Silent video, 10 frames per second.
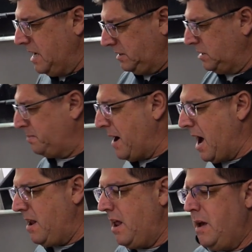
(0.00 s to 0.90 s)
is a
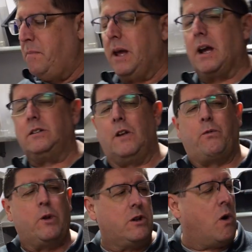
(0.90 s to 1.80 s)
spot, because
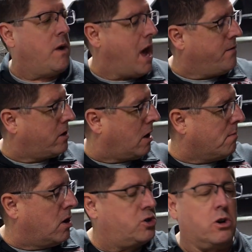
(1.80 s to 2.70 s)
if we don't have a
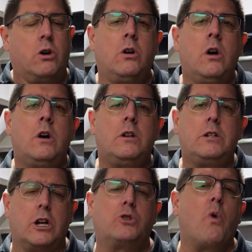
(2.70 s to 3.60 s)
commercial
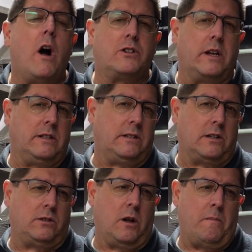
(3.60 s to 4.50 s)
dishwashing
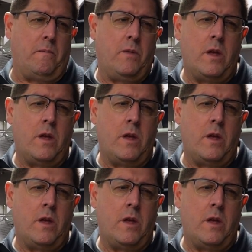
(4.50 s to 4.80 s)
system,